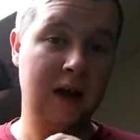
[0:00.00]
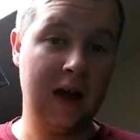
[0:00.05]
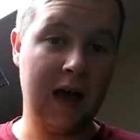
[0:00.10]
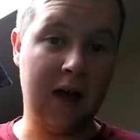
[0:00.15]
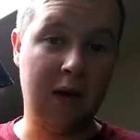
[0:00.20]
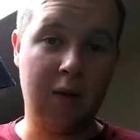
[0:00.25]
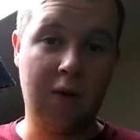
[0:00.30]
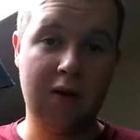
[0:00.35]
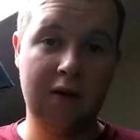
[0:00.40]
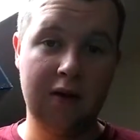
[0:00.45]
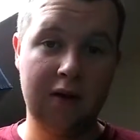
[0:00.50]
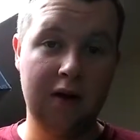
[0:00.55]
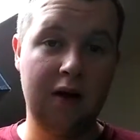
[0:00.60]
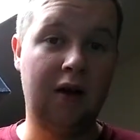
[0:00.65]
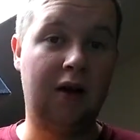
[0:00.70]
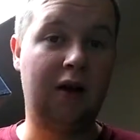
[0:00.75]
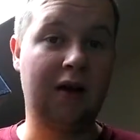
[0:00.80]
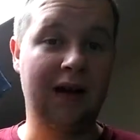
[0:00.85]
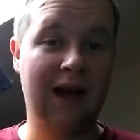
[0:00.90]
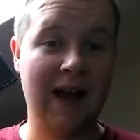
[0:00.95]
Now,
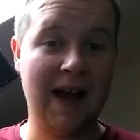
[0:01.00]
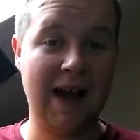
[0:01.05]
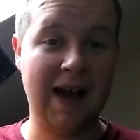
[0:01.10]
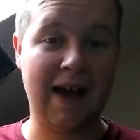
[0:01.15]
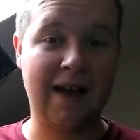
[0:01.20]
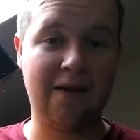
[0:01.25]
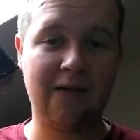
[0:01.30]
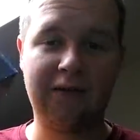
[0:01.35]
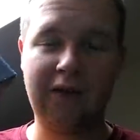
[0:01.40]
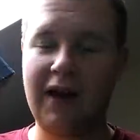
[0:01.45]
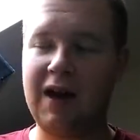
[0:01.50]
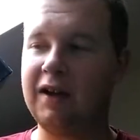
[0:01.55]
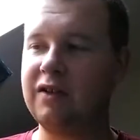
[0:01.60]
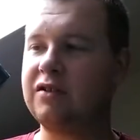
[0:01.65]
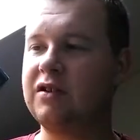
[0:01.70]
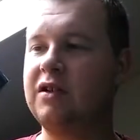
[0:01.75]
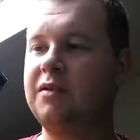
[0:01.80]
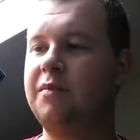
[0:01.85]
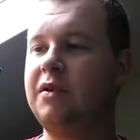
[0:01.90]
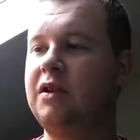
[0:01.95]
I have
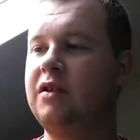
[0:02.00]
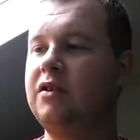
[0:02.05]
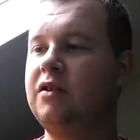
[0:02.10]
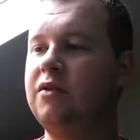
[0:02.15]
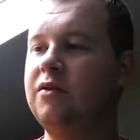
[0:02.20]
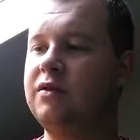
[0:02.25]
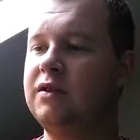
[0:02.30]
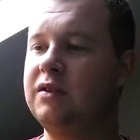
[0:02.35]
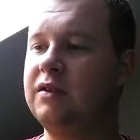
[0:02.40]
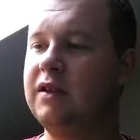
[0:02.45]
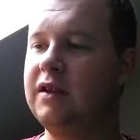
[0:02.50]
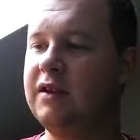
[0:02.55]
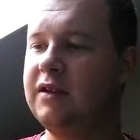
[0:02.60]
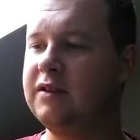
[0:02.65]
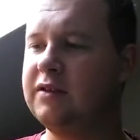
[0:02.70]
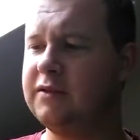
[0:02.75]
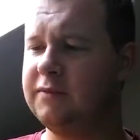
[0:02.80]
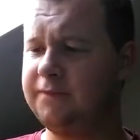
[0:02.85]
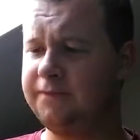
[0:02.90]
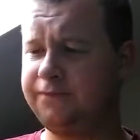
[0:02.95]
actually been using
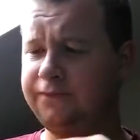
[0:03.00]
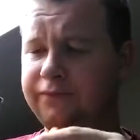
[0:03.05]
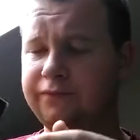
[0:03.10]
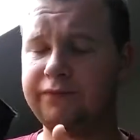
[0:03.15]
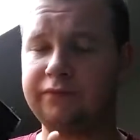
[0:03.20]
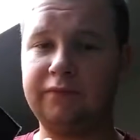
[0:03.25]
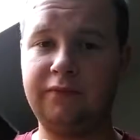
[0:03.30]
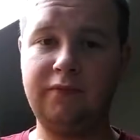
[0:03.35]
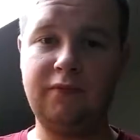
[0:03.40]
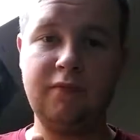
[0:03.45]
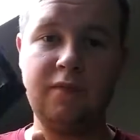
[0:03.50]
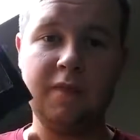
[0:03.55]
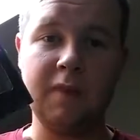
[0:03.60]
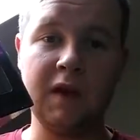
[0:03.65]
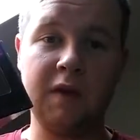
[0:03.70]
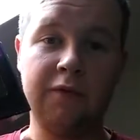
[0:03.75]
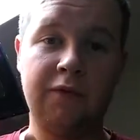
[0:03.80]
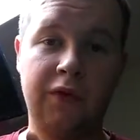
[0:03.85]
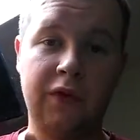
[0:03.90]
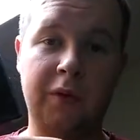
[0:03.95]
these
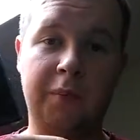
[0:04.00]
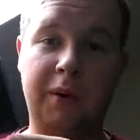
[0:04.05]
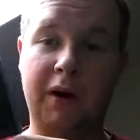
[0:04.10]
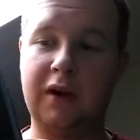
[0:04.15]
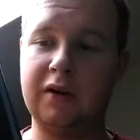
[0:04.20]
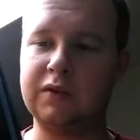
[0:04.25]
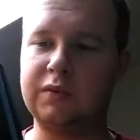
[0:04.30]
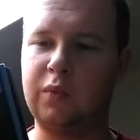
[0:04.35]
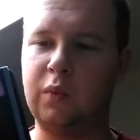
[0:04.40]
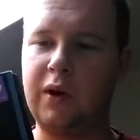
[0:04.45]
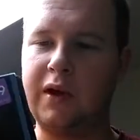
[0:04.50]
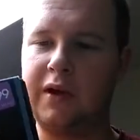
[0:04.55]
for the past